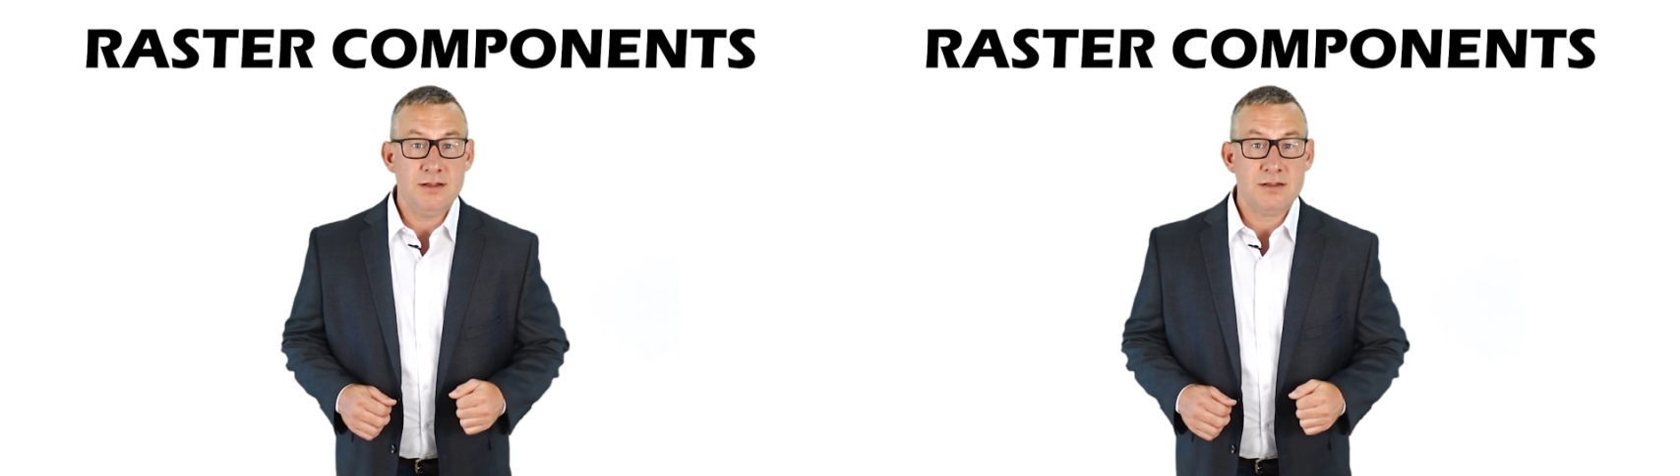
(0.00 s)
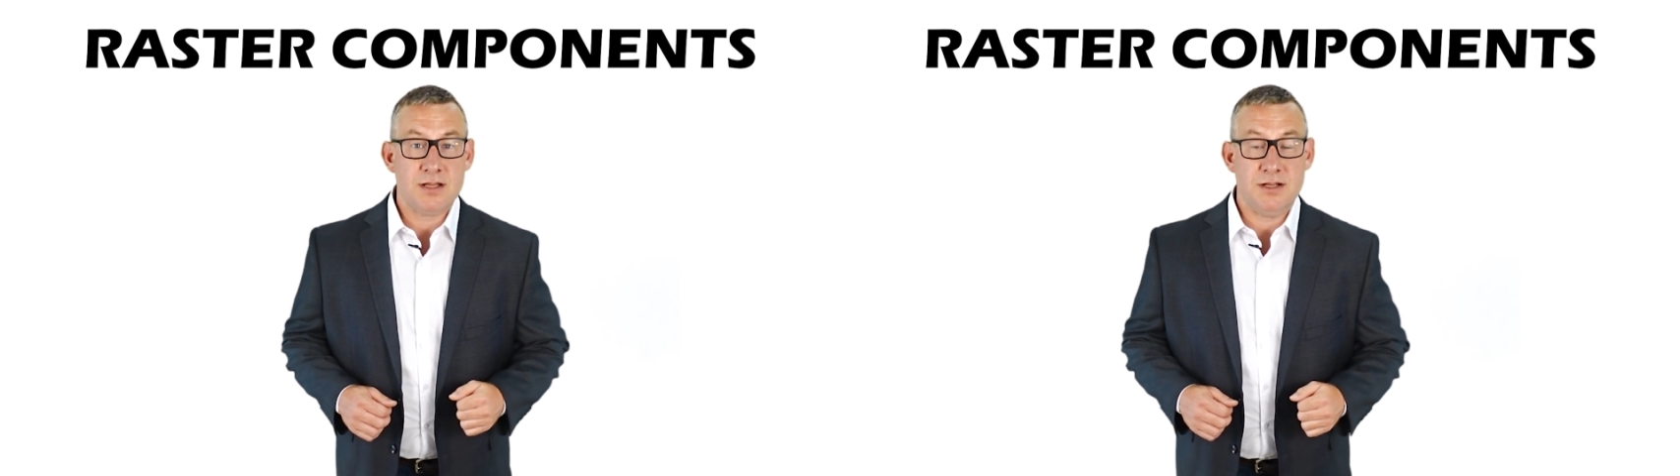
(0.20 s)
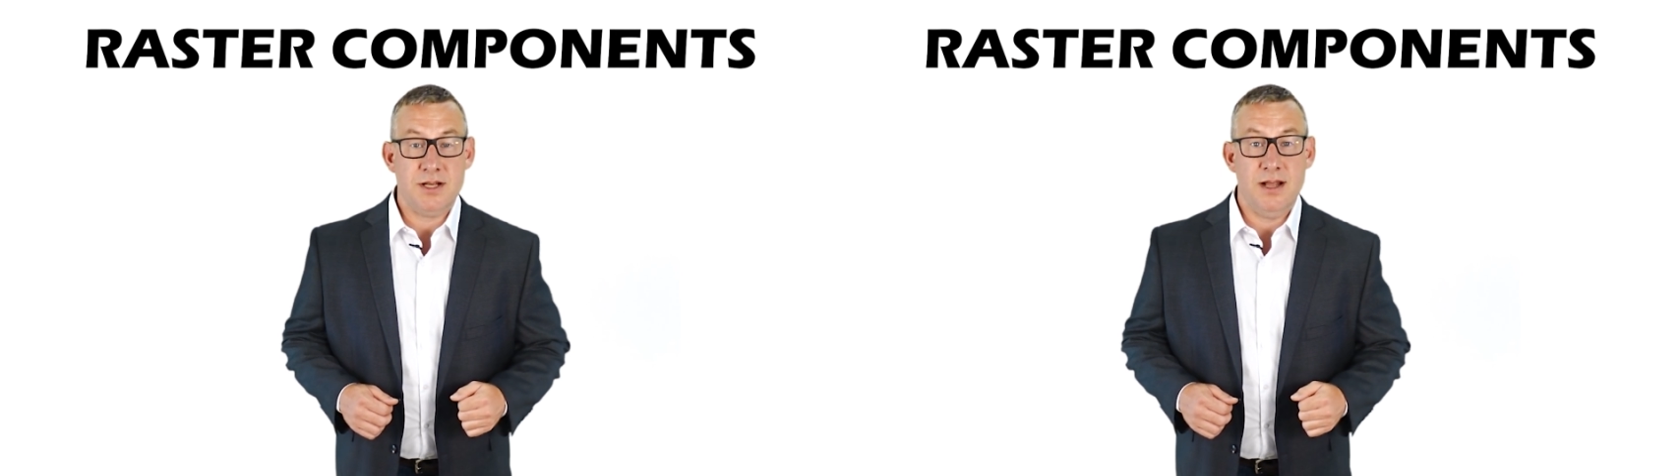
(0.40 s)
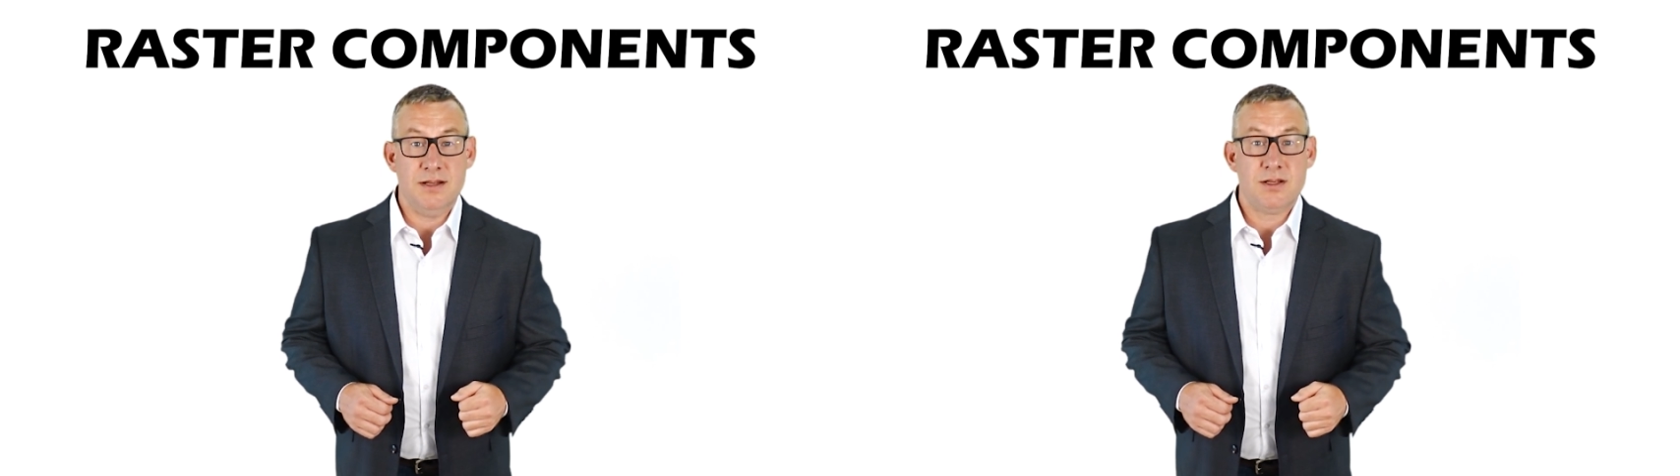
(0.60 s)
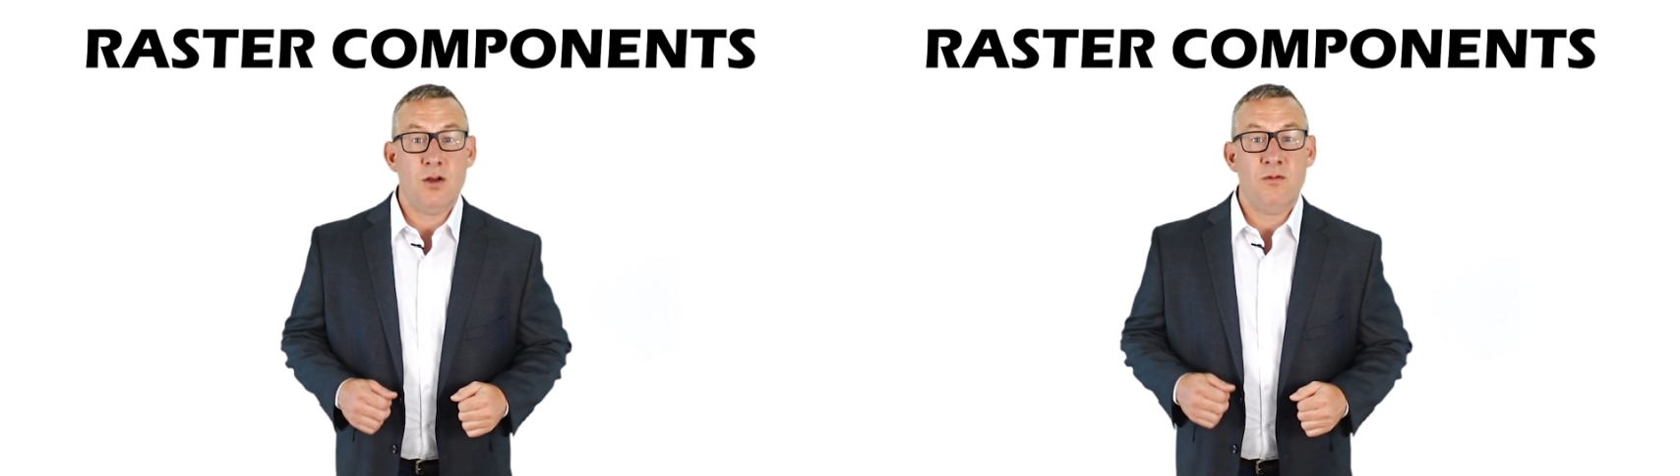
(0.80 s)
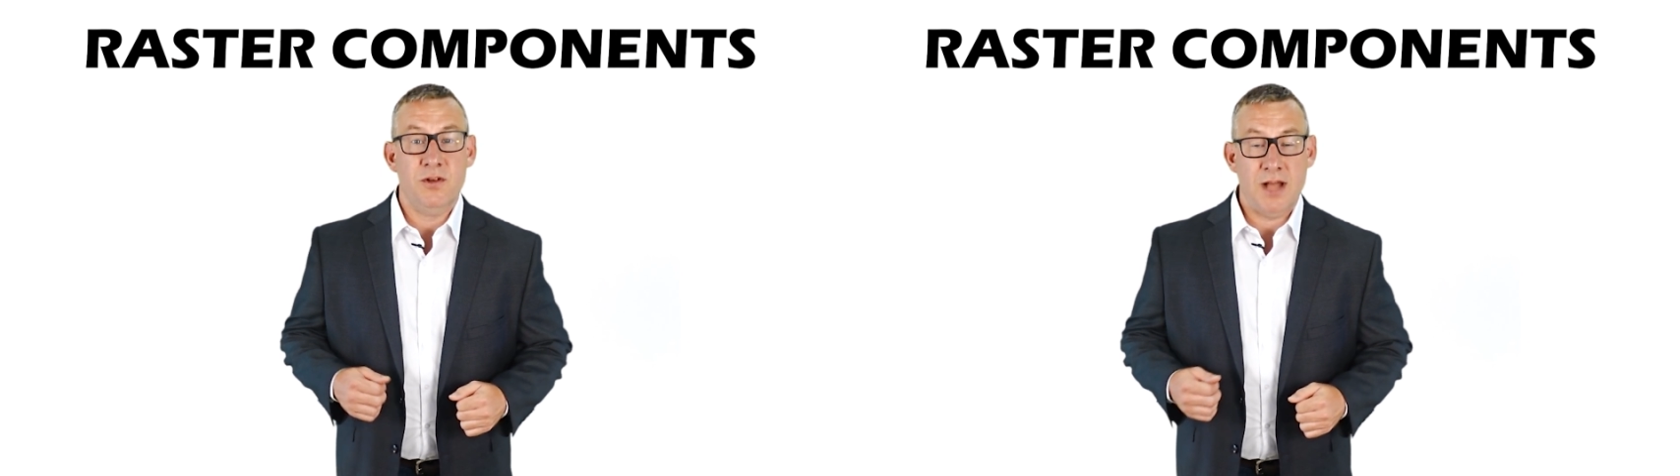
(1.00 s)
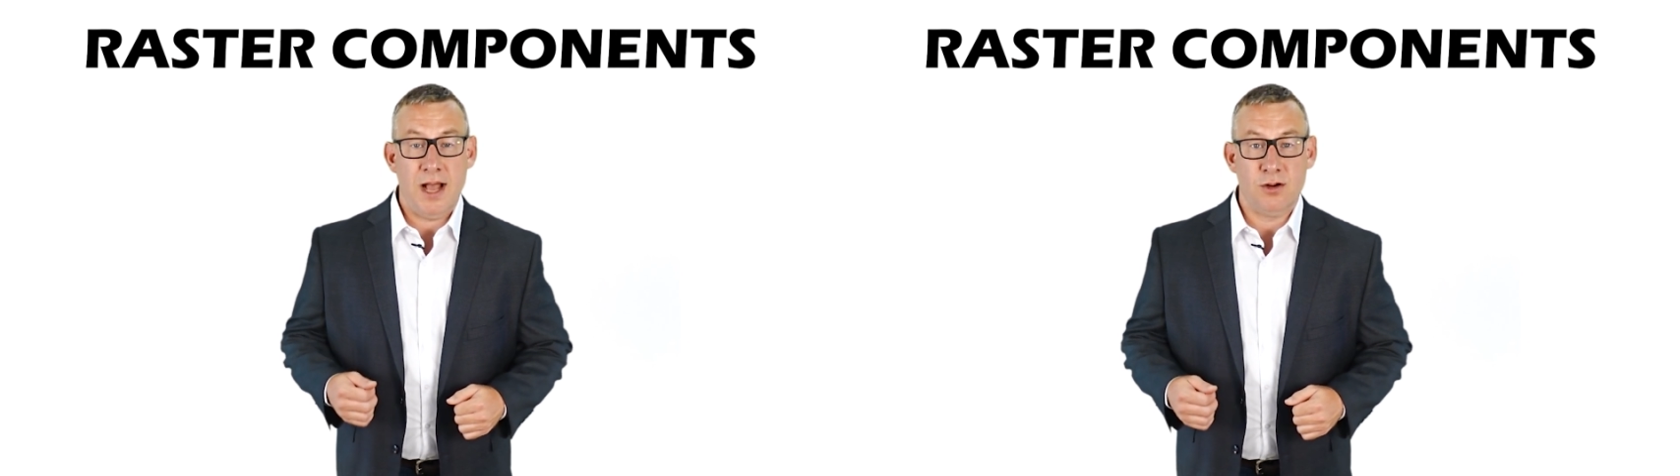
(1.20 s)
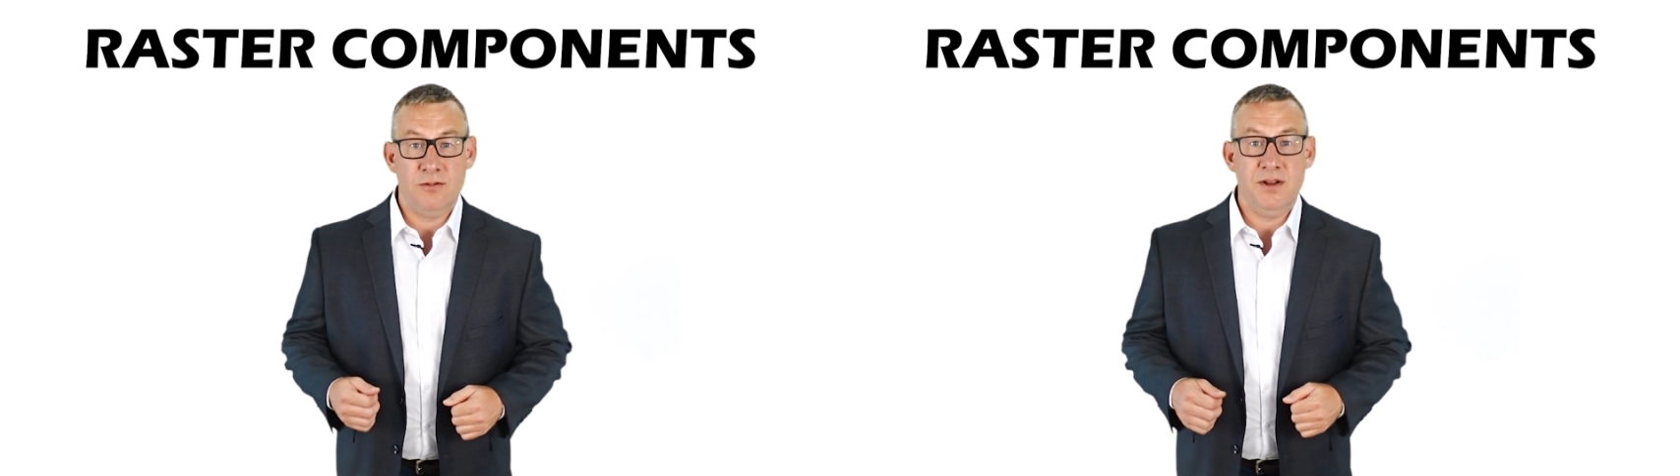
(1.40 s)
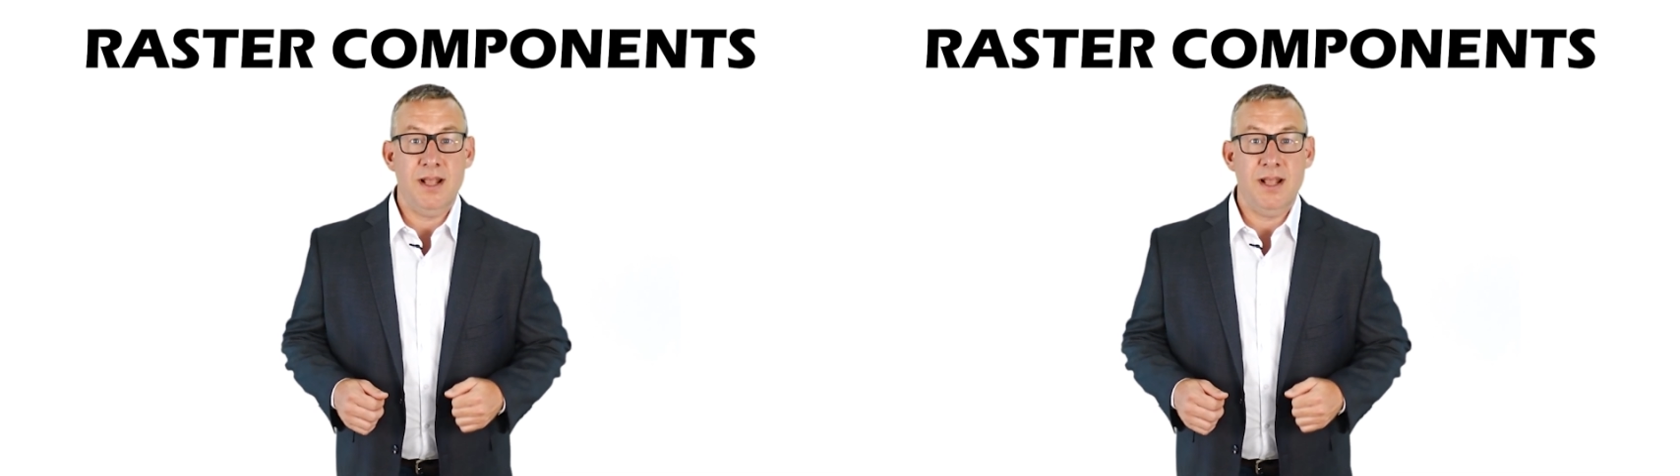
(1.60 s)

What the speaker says: such as photography